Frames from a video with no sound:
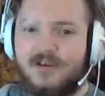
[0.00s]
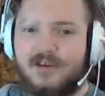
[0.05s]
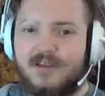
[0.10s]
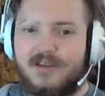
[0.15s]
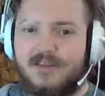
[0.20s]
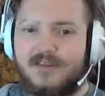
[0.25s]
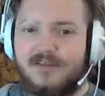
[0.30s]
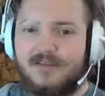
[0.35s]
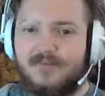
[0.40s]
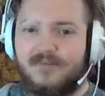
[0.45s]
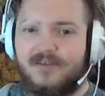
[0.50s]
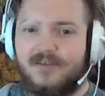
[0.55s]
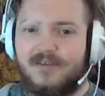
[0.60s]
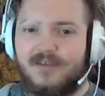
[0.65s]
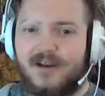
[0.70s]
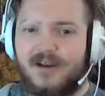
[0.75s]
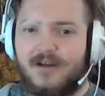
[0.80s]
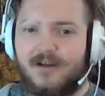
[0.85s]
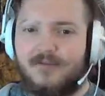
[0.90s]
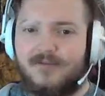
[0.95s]
is something
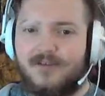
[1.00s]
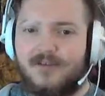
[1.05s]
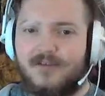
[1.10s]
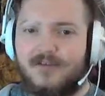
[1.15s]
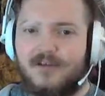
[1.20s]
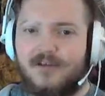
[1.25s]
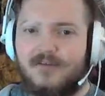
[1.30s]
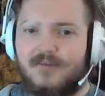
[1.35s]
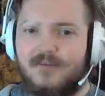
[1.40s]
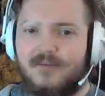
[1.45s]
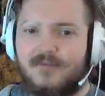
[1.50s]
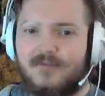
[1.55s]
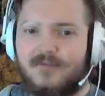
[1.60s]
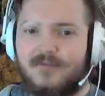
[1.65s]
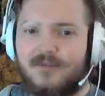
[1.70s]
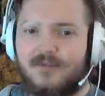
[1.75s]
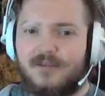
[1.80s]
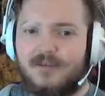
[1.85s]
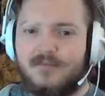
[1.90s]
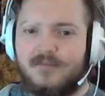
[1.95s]
that I don't think a lot of people
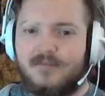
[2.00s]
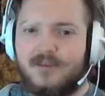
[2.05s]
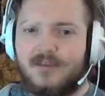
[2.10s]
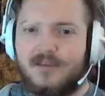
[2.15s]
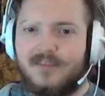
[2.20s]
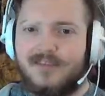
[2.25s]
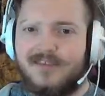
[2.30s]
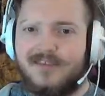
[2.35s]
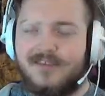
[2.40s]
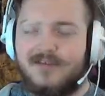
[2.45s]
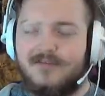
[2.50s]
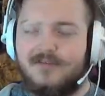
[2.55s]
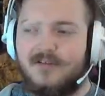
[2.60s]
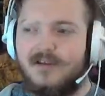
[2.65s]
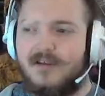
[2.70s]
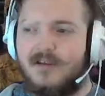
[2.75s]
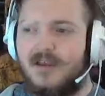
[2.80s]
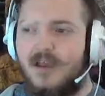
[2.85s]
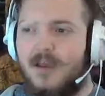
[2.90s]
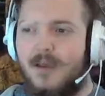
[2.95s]
really have been
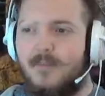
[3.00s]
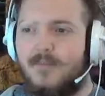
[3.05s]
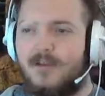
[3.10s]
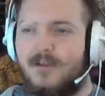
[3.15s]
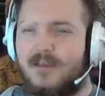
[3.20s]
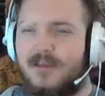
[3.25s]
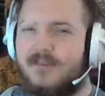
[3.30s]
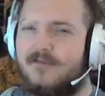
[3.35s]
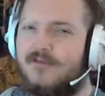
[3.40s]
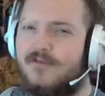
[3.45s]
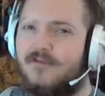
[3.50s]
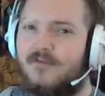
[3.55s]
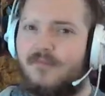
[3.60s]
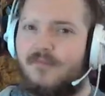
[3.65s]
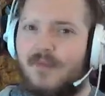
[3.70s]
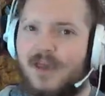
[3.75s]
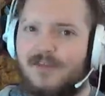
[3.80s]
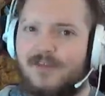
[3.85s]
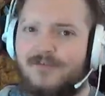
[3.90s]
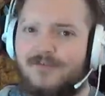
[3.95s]
considering, but it gives you a
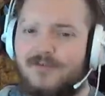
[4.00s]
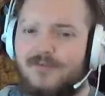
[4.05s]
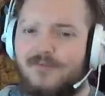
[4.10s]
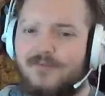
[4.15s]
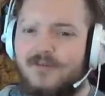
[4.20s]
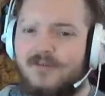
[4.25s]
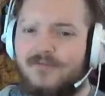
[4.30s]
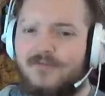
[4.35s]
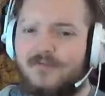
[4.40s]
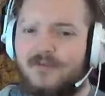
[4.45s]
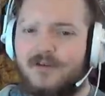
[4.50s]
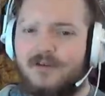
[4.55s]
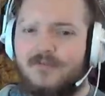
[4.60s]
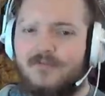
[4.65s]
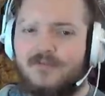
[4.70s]
mastery buff, right?